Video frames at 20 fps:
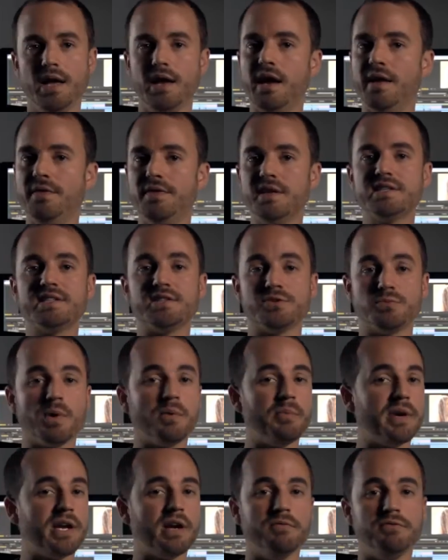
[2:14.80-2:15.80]
And this is
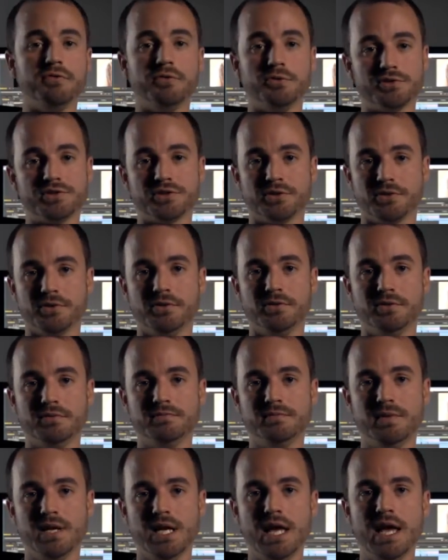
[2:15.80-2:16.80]
where we come full circle.
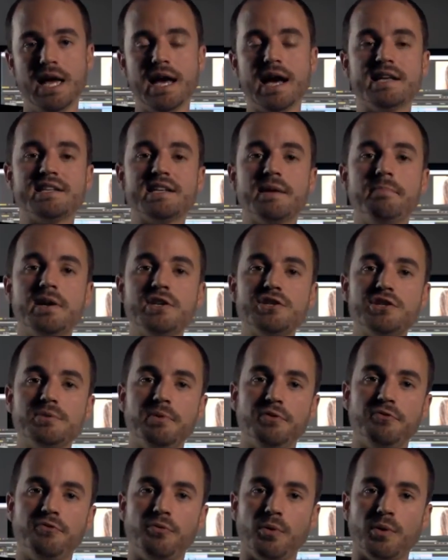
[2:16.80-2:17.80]
As I mentioned
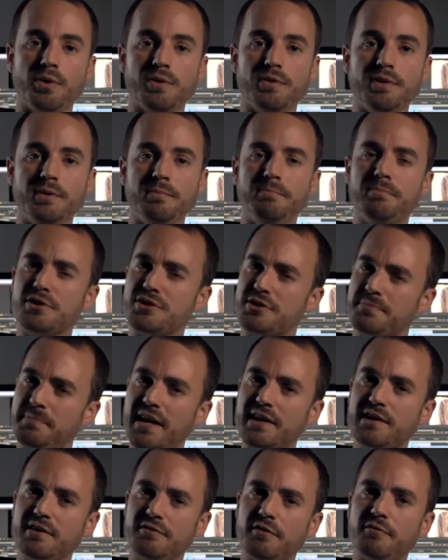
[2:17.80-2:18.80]
before, the
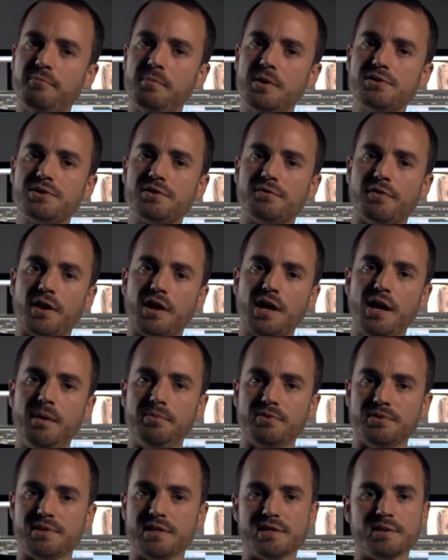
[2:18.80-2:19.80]
perspective of most of our
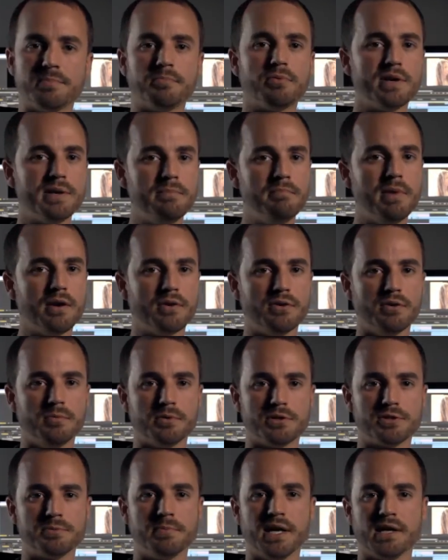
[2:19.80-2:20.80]
couples is a premarital
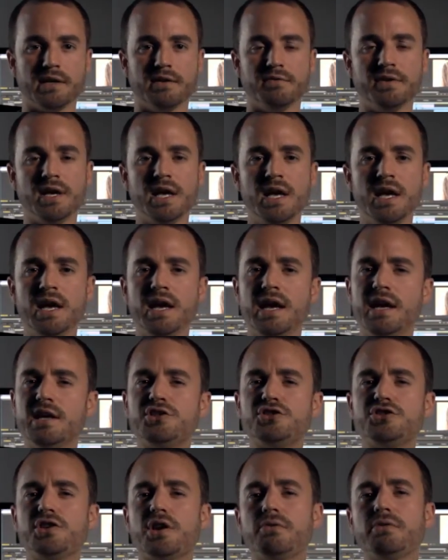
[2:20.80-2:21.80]
perspective.
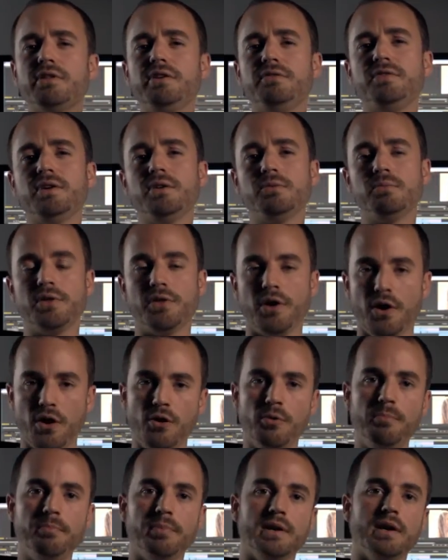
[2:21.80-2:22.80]
It's generally filled with
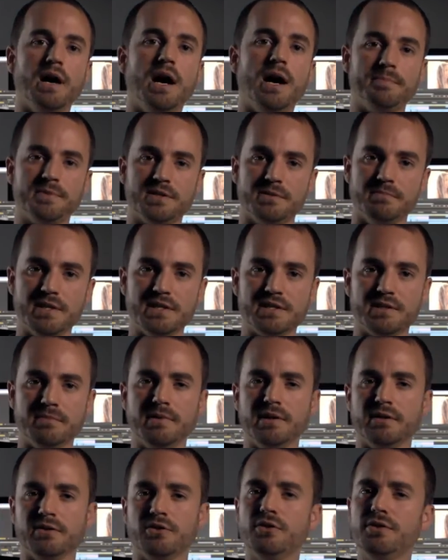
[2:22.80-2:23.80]
hope and
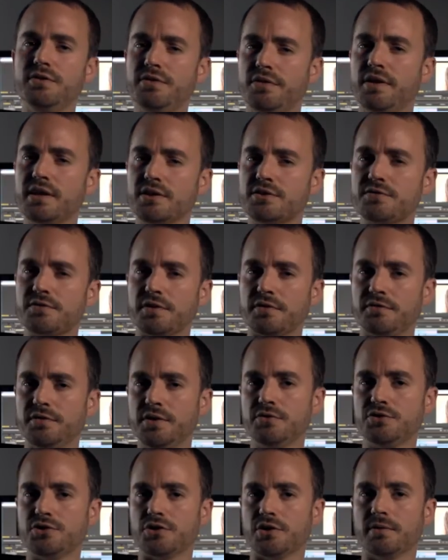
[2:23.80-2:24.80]
optimism and good things for the
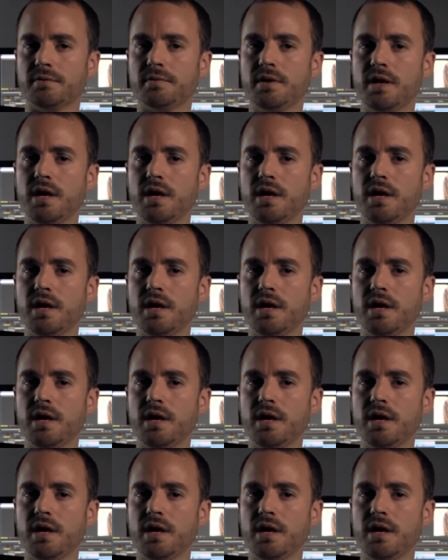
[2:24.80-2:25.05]
future.